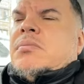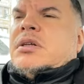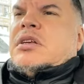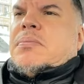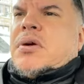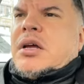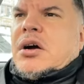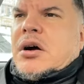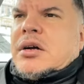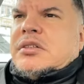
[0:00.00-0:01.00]
But the
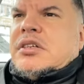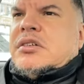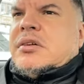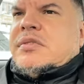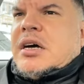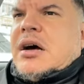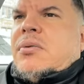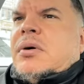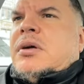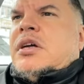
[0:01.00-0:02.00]
priorities of
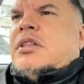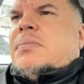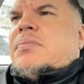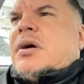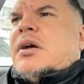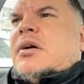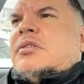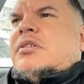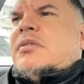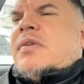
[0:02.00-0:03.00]
da'wah and the
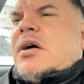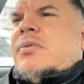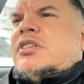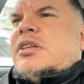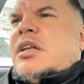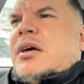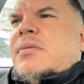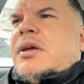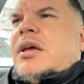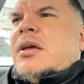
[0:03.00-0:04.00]
priorities of how we should
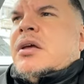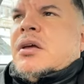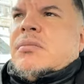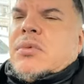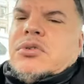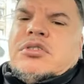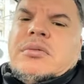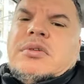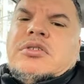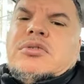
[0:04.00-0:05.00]
navigate,
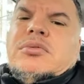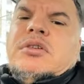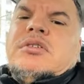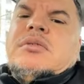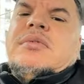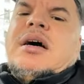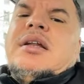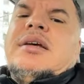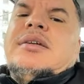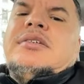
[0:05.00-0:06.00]
most of the students of
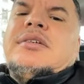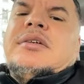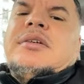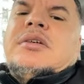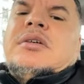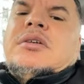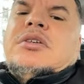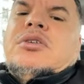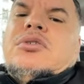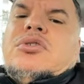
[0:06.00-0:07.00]
knowledge,
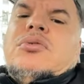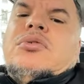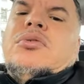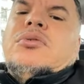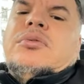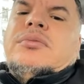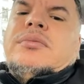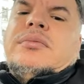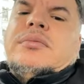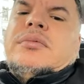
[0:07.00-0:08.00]
don't know.
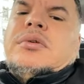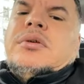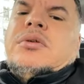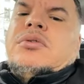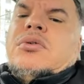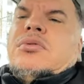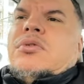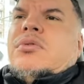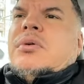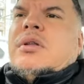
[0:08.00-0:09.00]

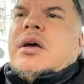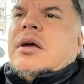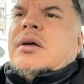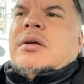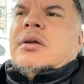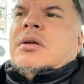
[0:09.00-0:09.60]
Don't know where they're at.